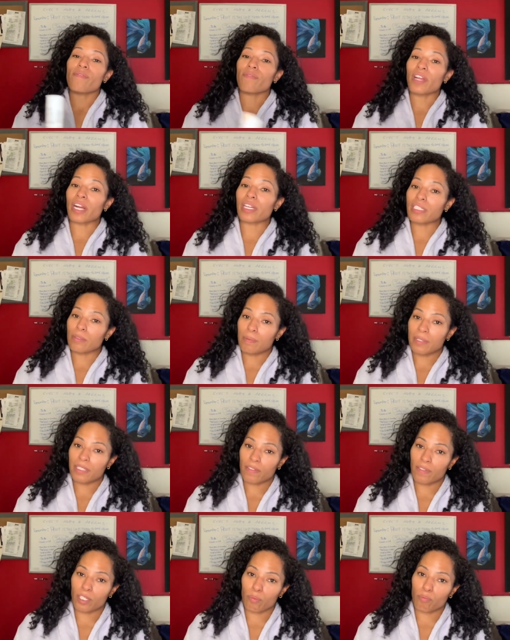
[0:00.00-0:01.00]
very
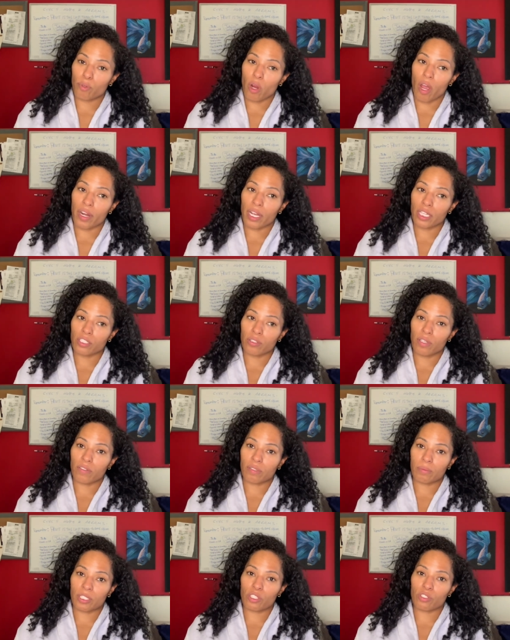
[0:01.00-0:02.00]
specific products. You have
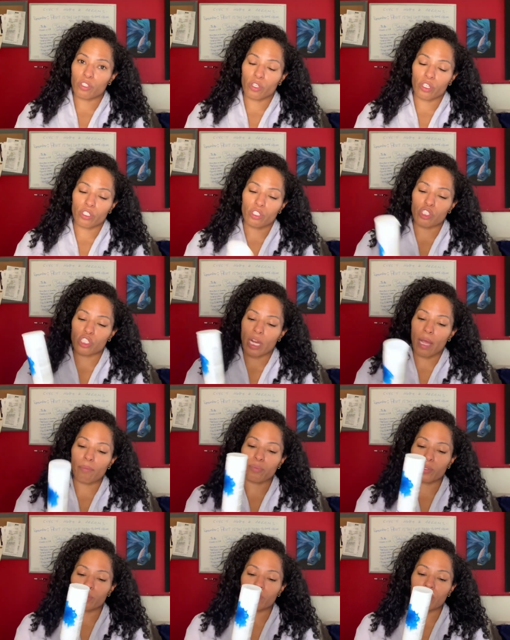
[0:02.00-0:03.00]
to make sure your
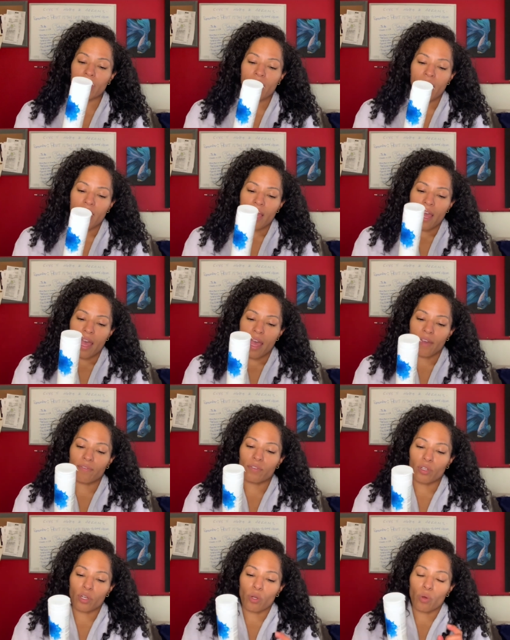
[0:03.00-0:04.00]
shampoos have
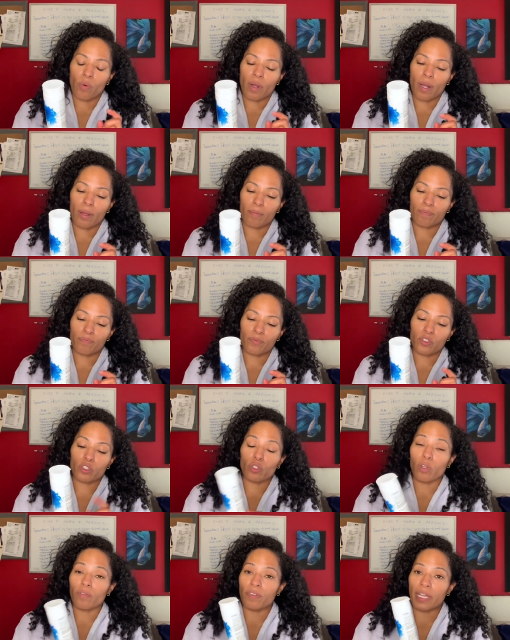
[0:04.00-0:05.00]
no um,
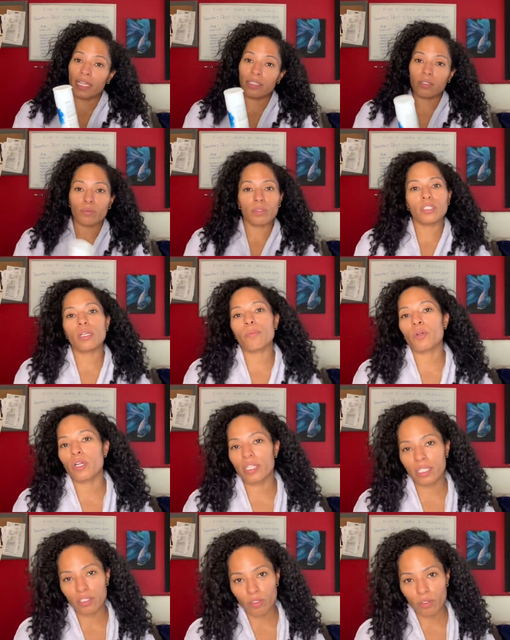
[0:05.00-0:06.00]
sulfates, which I'm
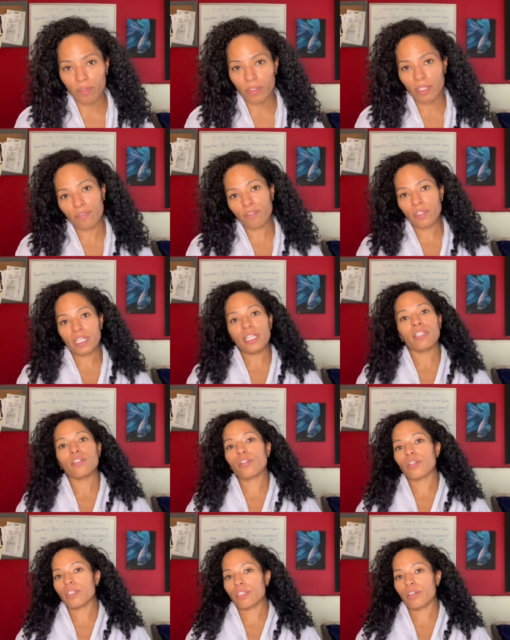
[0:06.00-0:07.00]
already sulfate free,
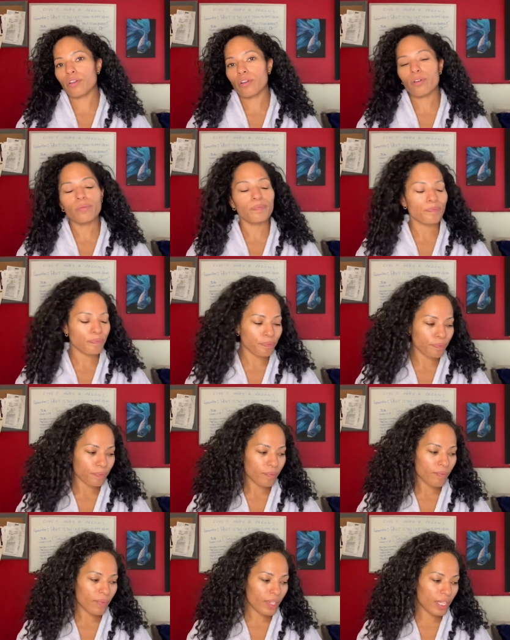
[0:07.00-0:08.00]
curly girl.
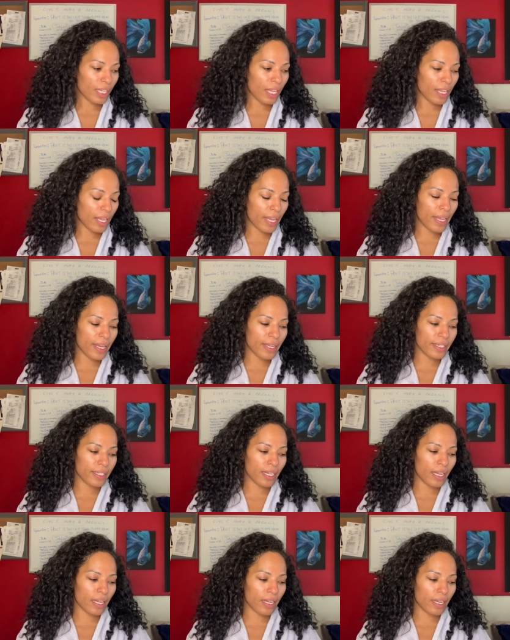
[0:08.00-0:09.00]
And
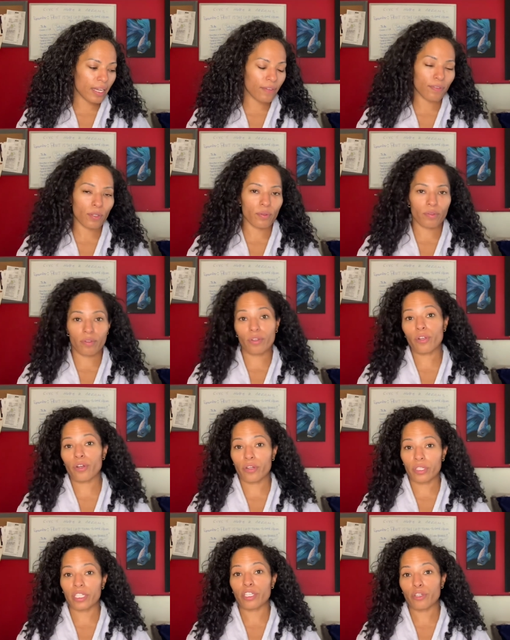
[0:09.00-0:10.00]
uh, I follow the
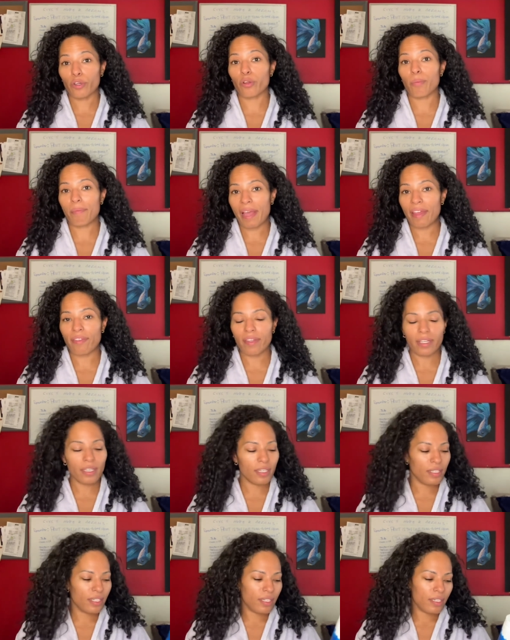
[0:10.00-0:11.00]
curly girl method.
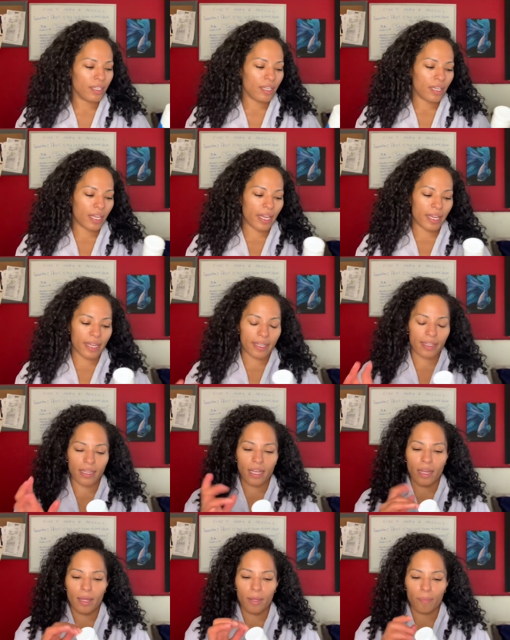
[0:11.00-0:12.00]
And
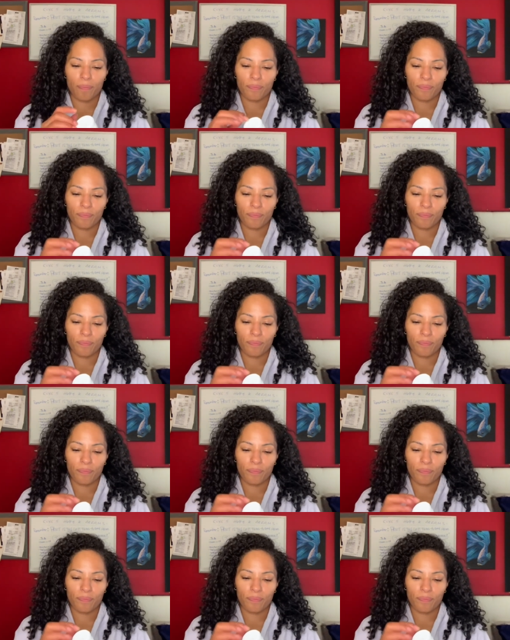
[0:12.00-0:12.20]
um,